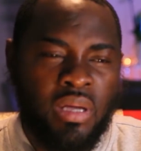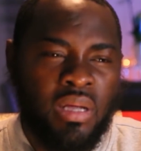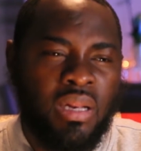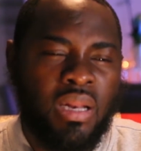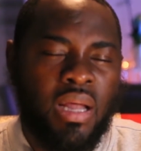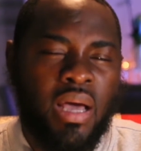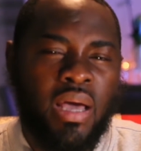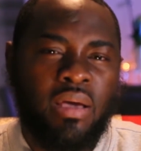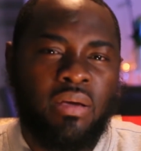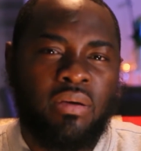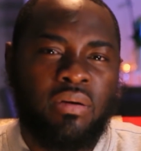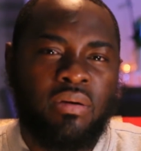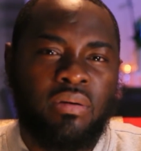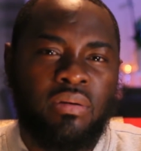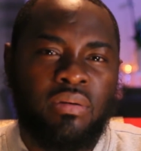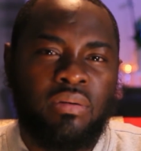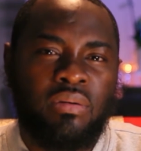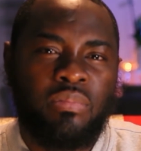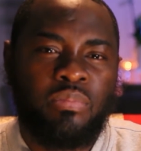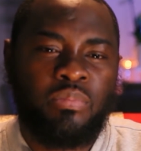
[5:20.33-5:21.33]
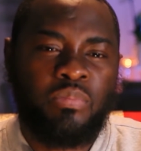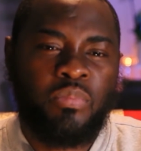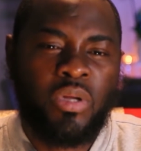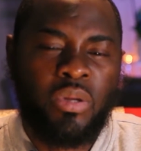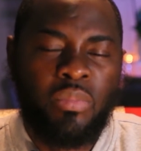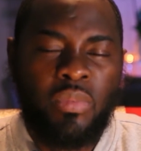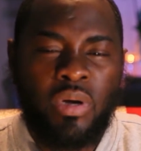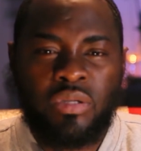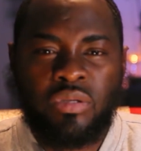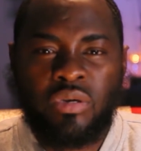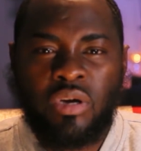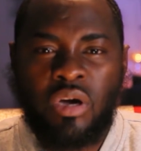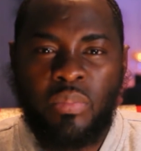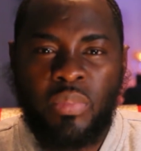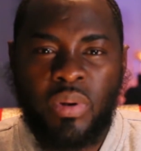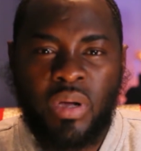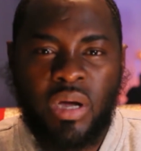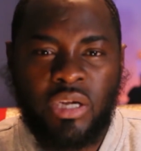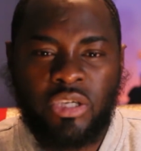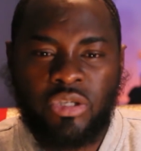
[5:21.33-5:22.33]
Like put him on to a
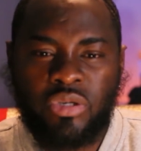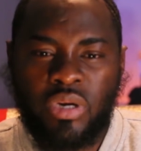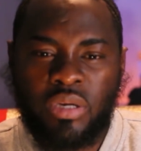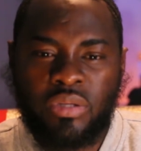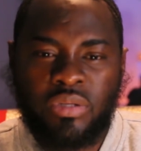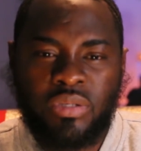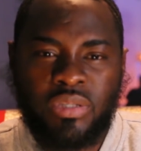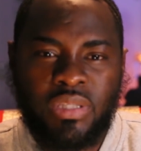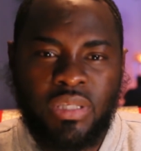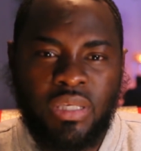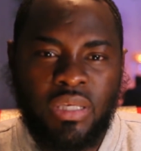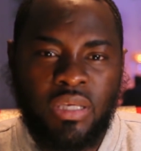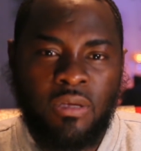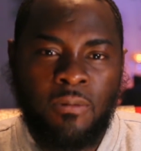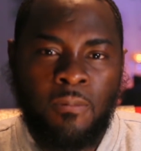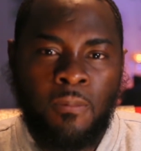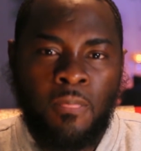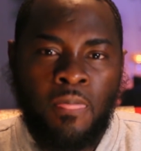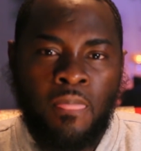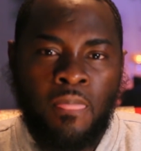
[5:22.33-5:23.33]
couple contract to see